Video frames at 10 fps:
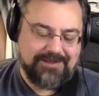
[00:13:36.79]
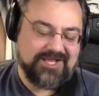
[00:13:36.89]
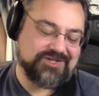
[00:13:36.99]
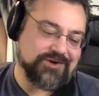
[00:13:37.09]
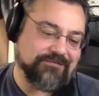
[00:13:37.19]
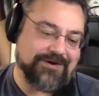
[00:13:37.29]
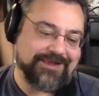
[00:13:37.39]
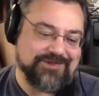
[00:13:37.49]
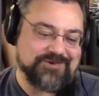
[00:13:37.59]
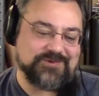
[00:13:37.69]
It's so
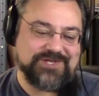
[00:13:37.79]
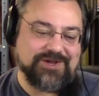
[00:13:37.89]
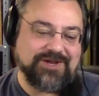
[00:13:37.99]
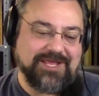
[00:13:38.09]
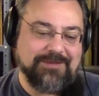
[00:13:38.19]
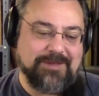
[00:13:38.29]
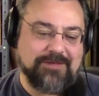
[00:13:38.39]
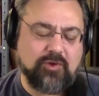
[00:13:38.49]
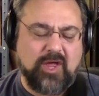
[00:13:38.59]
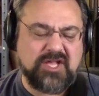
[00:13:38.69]
funny because you'll see on
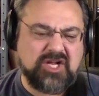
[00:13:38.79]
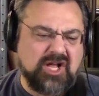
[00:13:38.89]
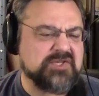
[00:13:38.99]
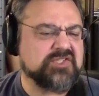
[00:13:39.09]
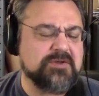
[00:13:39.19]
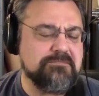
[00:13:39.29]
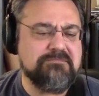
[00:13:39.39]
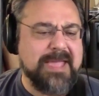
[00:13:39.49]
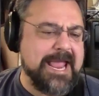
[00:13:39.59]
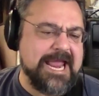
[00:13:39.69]
eBay, they're like,
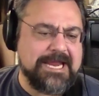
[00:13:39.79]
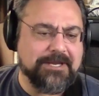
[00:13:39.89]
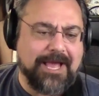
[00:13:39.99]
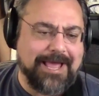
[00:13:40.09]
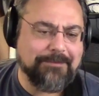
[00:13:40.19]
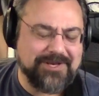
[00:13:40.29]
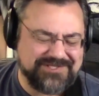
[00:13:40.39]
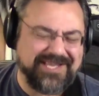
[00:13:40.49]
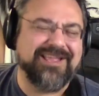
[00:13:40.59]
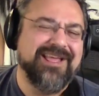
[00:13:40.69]
custom made
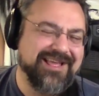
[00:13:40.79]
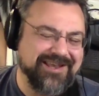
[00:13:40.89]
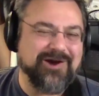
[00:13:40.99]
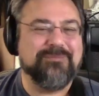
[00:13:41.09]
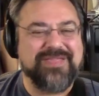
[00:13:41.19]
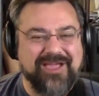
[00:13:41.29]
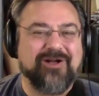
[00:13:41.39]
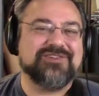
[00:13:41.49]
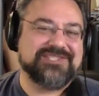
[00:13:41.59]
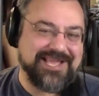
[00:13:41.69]
Ibanez. It's no, they
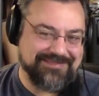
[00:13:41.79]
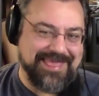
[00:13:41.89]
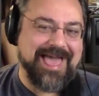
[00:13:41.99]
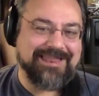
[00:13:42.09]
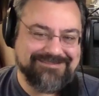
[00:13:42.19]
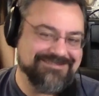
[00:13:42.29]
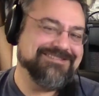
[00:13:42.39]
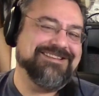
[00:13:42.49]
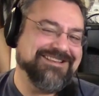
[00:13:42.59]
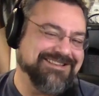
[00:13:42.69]
all said that.
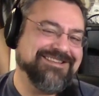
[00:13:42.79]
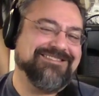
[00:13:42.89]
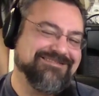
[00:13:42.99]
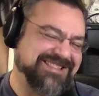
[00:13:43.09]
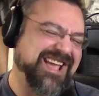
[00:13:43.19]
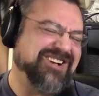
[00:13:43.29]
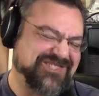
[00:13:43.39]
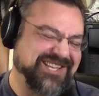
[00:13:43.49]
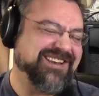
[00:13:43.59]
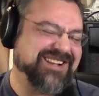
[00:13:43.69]
They all
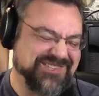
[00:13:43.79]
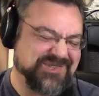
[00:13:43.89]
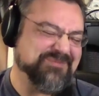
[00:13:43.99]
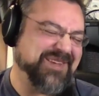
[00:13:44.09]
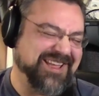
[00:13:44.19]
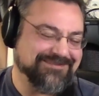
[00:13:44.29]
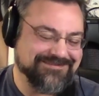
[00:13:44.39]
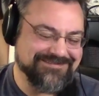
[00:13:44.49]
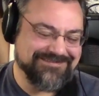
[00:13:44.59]
said custom made.